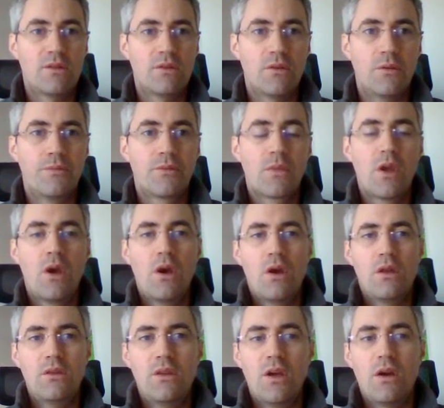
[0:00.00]
So
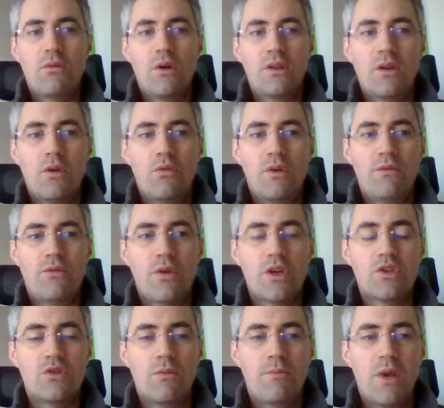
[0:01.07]
Now when I
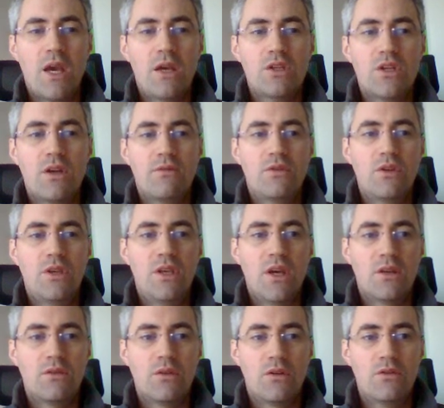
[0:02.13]
refresh the page, I have the
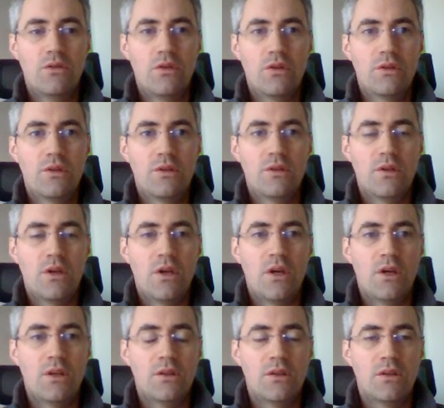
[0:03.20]
get a quote,
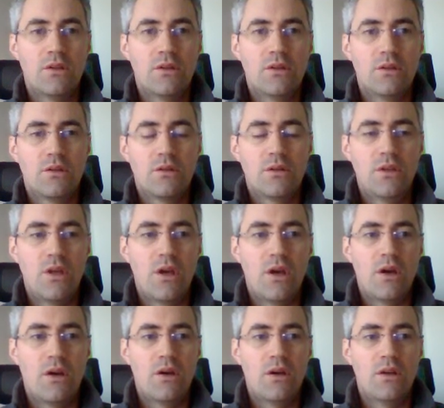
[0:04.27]
and
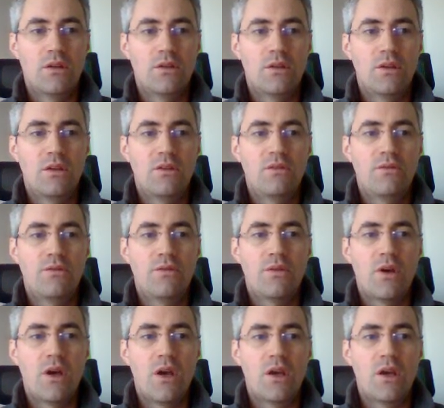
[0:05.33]
yeah, and if I